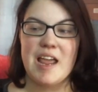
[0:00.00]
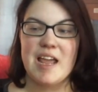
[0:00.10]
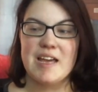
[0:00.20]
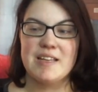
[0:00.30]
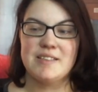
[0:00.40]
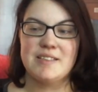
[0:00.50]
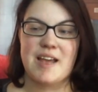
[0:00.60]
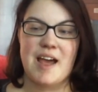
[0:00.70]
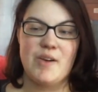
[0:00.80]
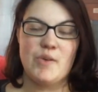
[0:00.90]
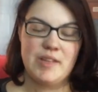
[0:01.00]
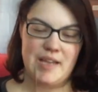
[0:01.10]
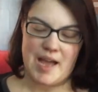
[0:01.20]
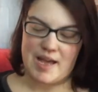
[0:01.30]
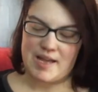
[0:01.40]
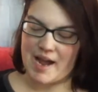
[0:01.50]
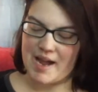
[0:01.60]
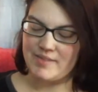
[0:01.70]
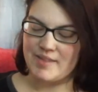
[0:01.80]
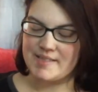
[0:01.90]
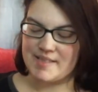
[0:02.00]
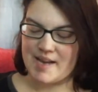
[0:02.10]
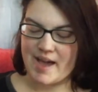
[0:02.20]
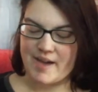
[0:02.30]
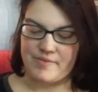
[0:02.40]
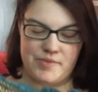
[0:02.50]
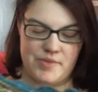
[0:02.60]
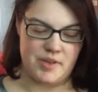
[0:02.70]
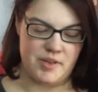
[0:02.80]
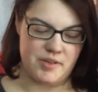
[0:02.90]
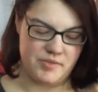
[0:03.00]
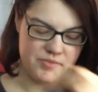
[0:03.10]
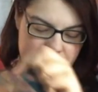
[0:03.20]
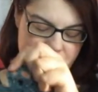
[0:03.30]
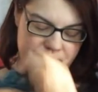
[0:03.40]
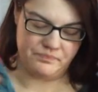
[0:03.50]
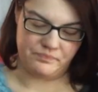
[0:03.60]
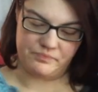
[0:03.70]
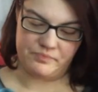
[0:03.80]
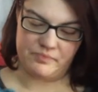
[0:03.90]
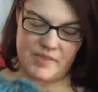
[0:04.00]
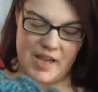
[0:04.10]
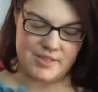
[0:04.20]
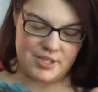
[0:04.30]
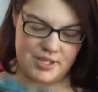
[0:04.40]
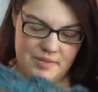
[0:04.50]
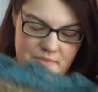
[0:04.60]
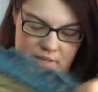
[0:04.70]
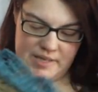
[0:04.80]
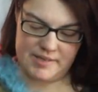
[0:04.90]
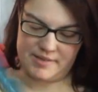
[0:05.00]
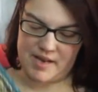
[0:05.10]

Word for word: and I only had, I had less than half the edging complete.